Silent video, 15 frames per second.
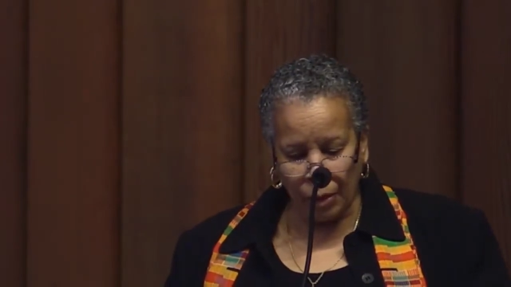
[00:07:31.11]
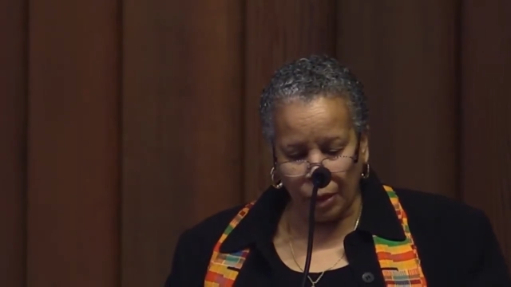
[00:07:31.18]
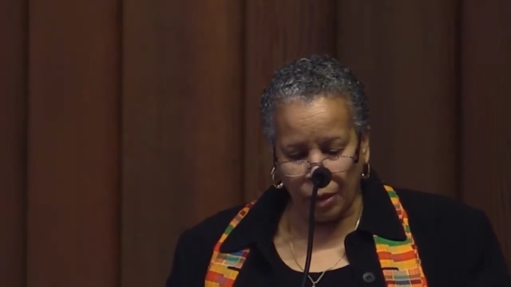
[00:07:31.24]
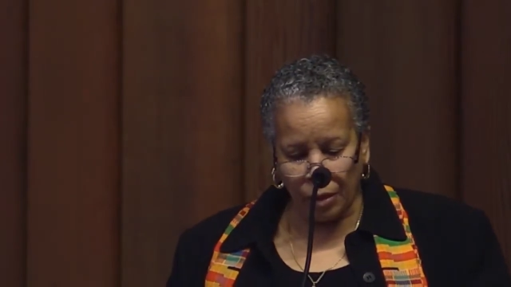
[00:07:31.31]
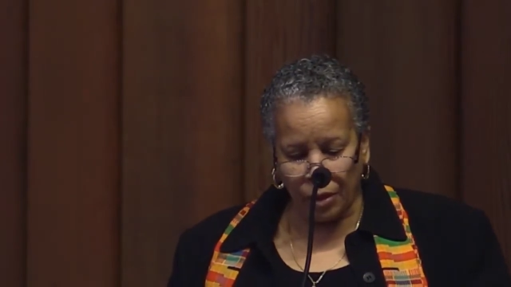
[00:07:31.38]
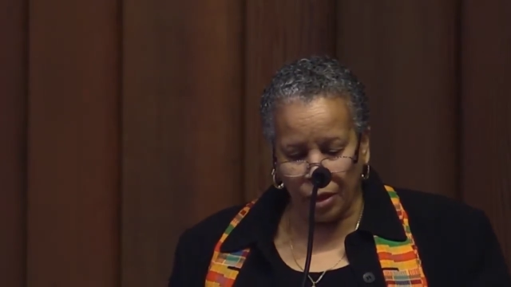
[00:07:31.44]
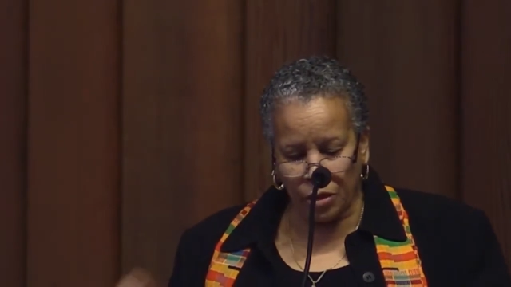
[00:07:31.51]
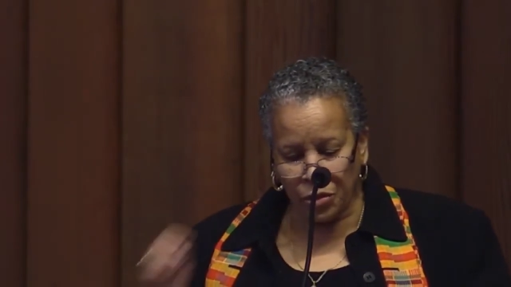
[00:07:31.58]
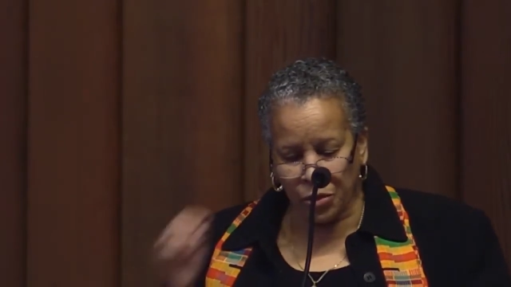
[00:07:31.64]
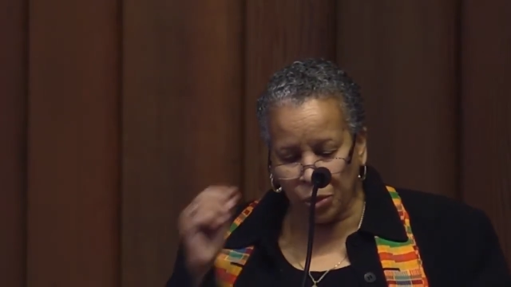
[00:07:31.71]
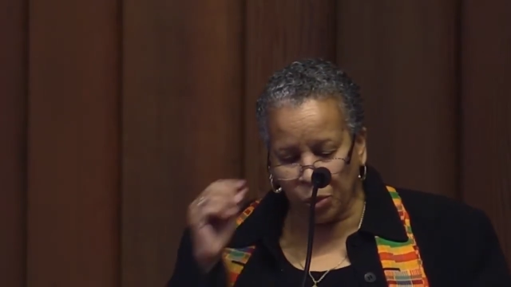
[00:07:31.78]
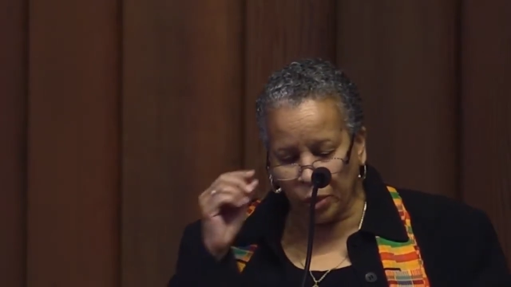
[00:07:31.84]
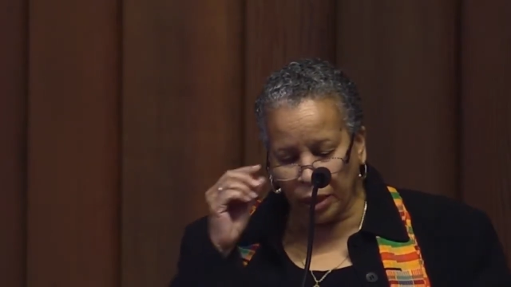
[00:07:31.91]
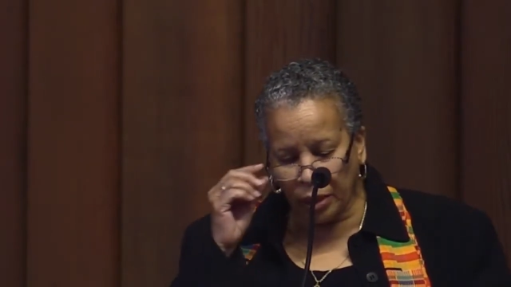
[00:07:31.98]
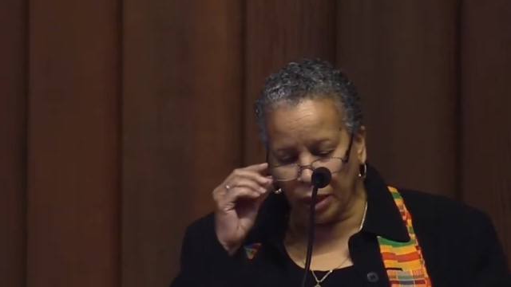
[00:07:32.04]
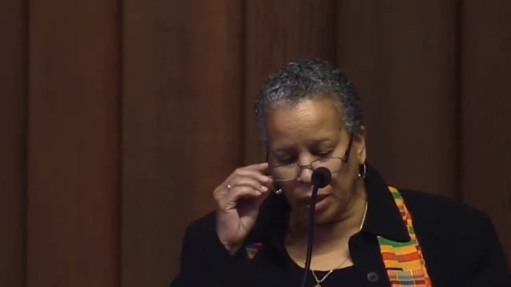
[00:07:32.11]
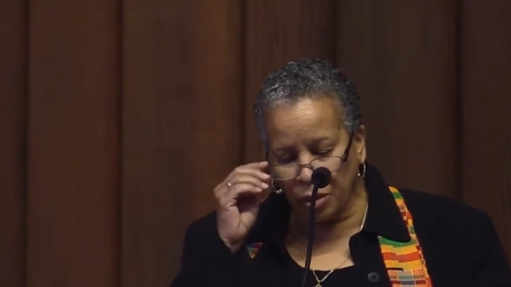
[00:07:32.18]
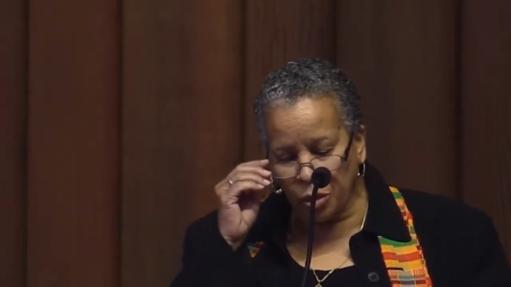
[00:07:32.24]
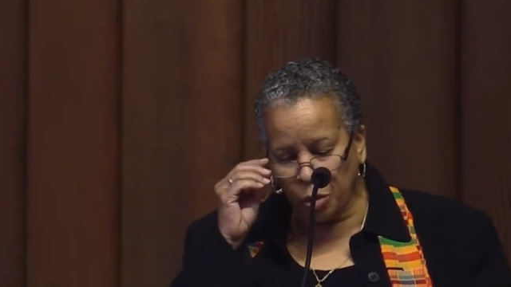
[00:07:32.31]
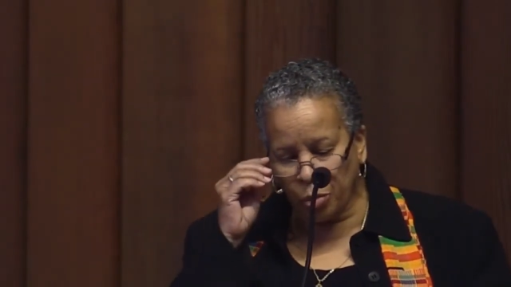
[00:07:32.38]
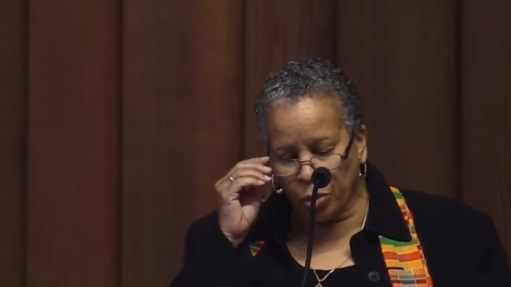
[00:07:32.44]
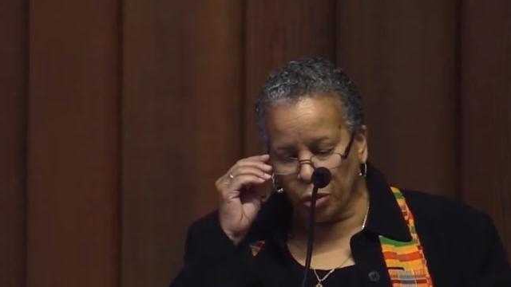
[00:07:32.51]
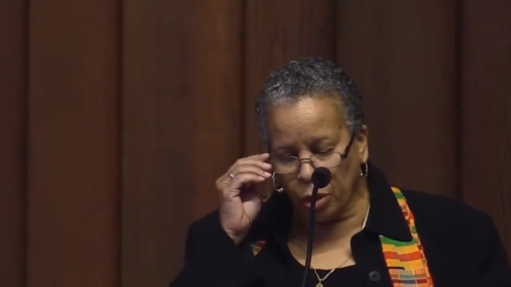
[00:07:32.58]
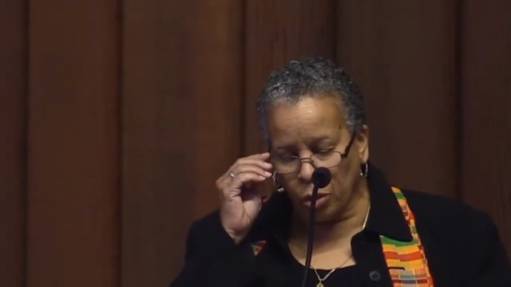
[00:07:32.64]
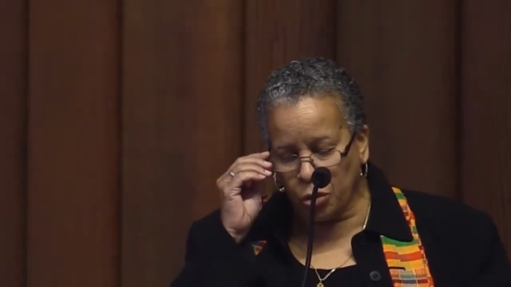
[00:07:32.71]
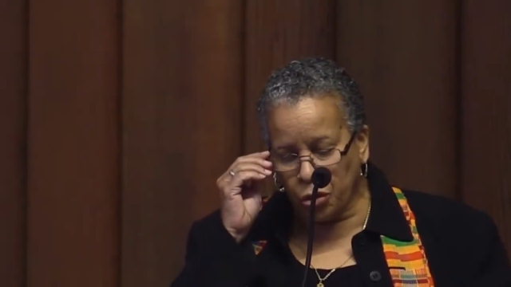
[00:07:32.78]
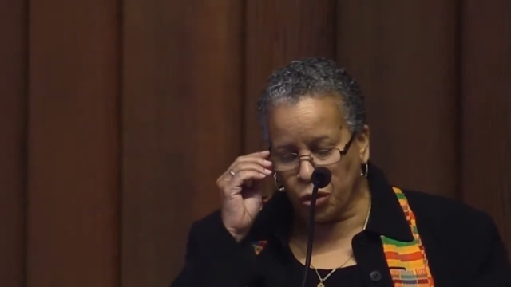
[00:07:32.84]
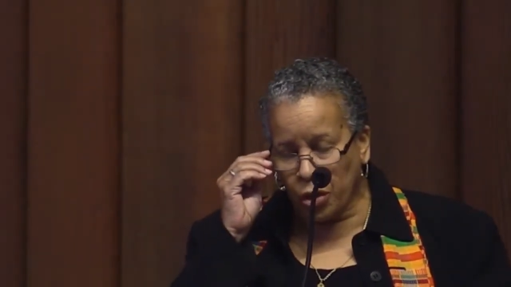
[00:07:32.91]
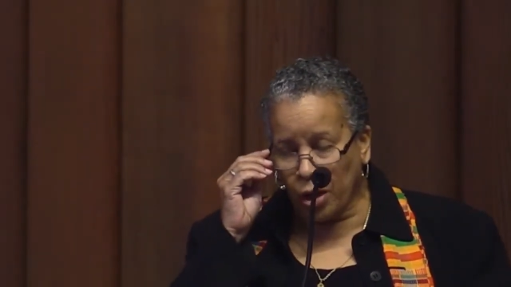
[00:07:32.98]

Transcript: And as the weekend approached,